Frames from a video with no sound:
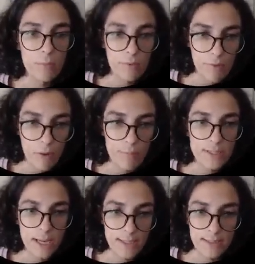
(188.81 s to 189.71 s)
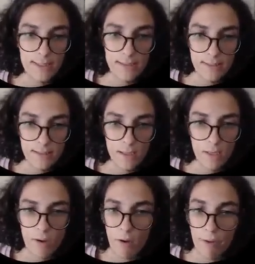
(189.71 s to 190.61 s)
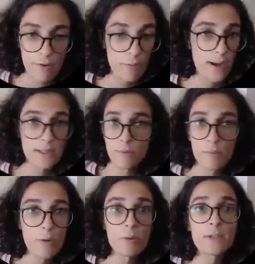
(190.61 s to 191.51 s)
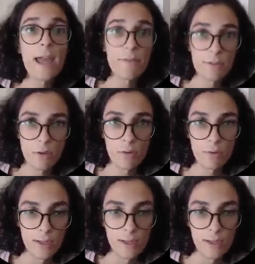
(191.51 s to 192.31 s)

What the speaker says: we've obtained this. Otherwise, we would never know.